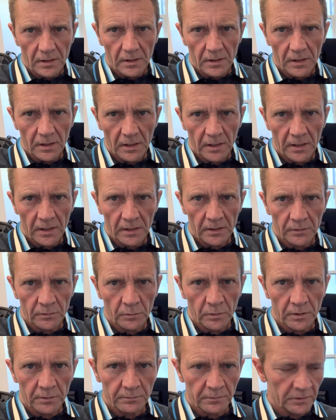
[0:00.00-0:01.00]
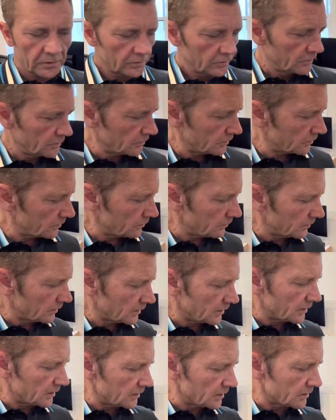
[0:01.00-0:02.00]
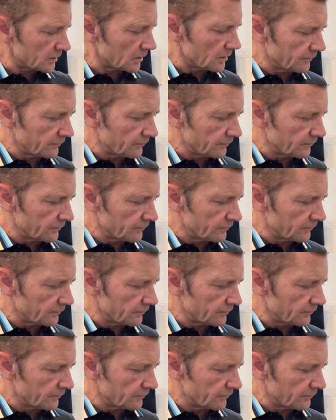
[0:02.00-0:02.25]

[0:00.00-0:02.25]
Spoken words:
And what I'm gonna do is